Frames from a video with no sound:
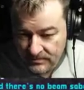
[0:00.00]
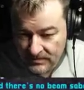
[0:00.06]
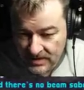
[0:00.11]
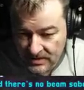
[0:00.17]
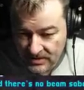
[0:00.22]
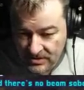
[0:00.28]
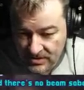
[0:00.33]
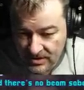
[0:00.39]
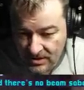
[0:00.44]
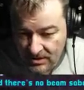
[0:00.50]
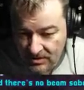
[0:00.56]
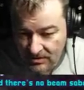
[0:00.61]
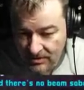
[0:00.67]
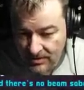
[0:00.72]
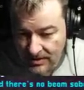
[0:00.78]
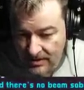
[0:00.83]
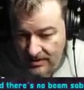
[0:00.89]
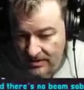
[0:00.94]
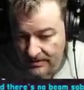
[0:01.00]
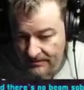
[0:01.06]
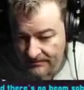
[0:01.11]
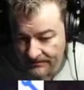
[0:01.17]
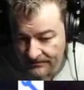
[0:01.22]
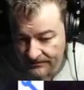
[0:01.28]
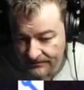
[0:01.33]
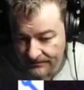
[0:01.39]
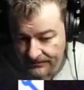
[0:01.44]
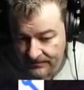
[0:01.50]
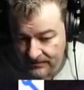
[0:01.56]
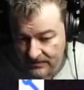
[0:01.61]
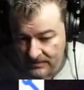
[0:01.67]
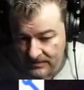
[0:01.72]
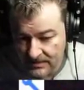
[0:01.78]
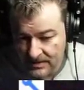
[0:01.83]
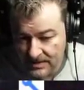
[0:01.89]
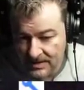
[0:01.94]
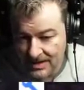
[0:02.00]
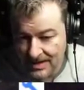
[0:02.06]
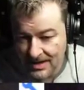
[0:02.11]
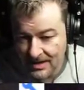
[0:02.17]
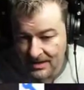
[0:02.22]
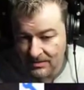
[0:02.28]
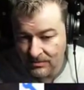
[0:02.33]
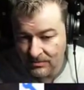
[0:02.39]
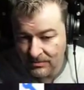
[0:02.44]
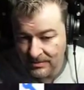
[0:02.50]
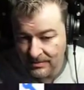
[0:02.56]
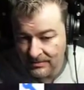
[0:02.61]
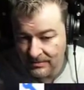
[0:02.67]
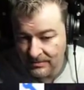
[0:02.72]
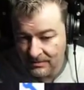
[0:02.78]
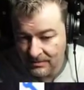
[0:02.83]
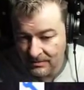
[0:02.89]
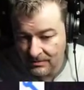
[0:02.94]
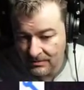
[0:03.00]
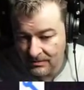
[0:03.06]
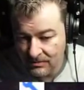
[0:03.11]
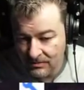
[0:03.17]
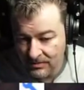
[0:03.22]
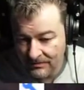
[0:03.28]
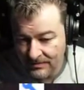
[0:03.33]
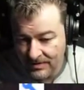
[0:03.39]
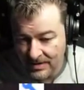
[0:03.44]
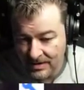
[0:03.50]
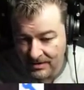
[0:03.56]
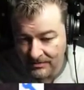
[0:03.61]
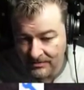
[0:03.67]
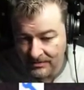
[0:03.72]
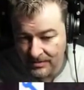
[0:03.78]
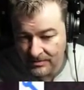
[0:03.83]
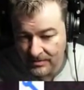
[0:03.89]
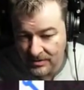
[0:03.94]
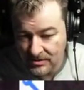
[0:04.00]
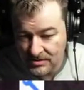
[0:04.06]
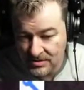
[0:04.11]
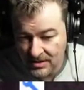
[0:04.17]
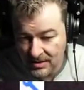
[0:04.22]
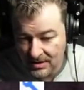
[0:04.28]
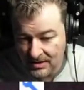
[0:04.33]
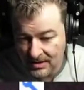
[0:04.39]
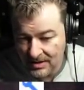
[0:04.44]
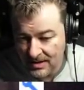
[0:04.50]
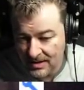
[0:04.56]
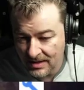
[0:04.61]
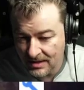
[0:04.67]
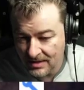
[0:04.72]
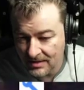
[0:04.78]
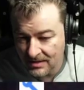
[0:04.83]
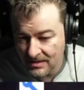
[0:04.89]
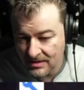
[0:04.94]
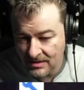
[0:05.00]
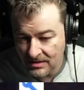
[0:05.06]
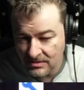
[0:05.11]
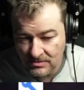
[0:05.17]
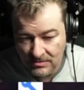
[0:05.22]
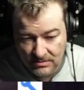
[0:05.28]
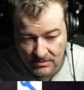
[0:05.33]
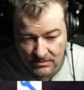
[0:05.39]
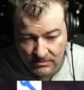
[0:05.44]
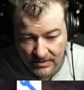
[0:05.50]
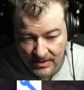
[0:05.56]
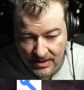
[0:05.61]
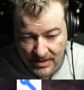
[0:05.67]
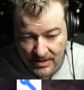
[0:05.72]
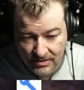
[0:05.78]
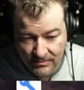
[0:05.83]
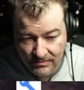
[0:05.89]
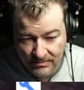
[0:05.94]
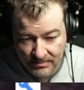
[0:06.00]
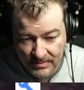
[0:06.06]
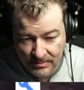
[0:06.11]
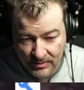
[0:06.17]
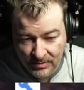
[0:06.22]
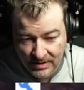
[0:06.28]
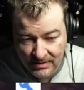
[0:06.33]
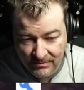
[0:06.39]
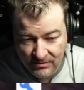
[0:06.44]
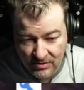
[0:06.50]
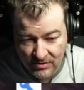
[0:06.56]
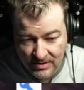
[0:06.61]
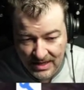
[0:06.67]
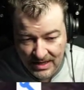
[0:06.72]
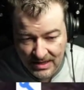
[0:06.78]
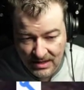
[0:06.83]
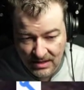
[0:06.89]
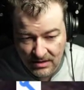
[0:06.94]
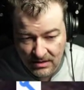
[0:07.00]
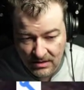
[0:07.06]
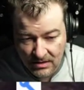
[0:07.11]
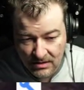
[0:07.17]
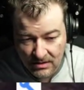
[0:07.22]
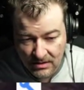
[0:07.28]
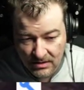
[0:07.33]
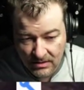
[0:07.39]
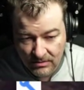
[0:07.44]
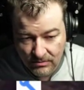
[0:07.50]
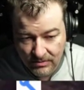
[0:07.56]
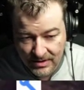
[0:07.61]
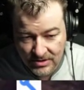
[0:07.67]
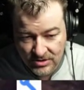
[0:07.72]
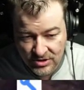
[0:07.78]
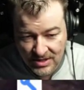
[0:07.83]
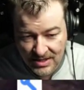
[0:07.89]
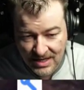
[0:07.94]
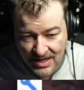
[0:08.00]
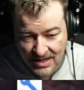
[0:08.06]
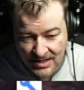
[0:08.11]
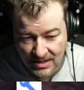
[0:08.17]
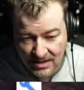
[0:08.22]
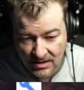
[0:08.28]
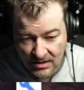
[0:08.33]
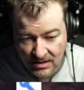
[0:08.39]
so um, yeah, we, we've caught rumors that they're. Wait, I don't remember leaving her naked. Why is she naked?